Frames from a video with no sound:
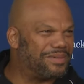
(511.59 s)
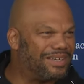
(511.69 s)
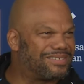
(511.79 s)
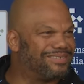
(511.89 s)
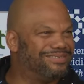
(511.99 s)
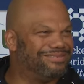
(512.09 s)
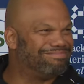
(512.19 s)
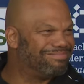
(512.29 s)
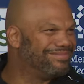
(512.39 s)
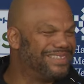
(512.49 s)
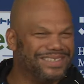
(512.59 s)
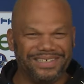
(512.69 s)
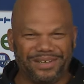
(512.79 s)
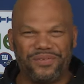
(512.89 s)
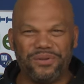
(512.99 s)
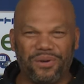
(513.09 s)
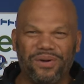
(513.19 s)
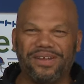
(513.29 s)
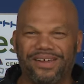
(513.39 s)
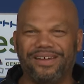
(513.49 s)
mean, that's, if you
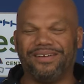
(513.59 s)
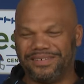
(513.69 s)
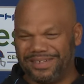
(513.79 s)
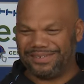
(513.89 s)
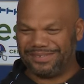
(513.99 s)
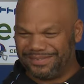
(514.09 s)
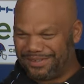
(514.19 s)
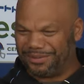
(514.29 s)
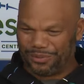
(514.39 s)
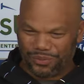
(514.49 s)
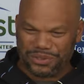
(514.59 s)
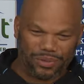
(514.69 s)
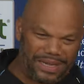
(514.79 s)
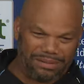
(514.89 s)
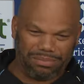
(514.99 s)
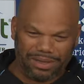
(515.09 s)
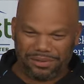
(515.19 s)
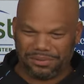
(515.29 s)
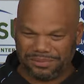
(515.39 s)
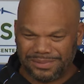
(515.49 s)
go in there and, you know, the whistle hadn't
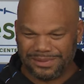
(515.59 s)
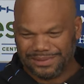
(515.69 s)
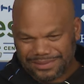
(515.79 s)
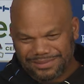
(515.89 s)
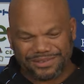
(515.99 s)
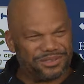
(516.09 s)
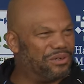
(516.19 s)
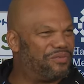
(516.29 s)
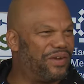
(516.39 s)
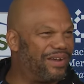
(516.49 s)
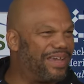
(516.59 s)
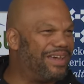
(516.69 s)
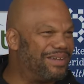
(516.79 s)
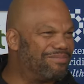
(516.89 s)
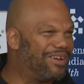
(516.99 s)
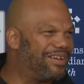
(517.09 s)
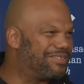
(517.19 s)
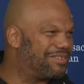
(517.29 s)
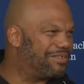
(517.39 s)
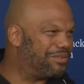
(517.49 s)
blown, you're still fair game, right?
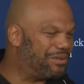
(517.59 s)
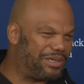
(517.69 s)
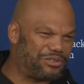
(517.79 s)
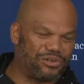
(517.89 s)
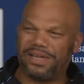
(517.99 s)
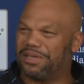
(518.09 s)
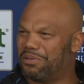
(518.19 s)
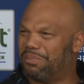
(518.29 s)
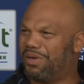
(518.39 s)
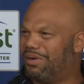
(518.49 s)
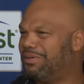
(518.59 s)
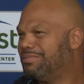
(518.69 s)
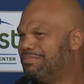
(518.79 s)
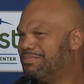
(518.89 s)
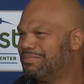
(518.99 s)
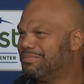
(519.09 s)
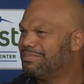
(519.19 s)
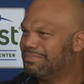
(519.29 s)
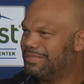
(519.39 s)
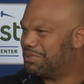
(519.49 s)
So you go in there and try and get the ball.
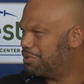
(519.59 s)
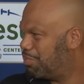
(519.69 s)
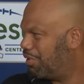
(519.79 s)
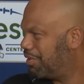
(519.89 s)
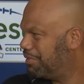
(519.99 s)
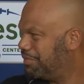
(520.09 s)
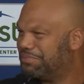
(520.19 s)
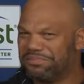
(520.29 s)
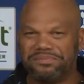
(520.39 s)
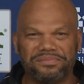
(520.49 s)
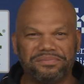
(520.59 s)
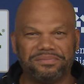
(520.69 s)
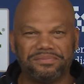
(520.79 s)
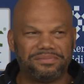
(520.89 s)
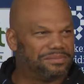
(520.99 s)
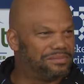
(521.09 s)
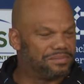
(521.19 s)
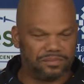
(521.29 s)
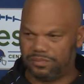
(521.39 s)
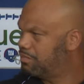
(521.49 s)
That's just part of it. So is that
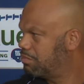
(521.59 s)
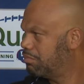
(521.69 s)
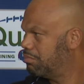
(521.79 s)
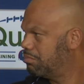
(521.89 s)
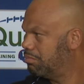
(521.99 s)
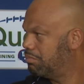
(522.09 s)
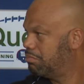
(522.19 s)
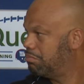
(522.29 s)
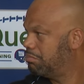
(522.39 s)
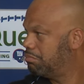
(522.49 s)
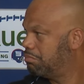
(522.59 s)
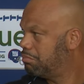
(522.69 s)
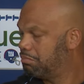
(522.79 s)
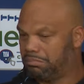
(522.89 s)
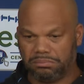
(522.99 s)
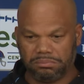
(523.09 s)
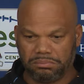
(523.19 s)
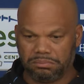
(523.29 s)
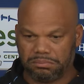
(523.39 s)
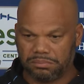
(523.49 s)
just knock him, maybe he falls on the
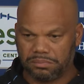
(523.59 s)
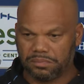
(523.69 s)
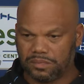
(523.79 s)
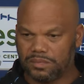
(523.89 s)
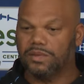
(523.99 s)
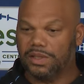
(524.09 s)
ball when it's loose?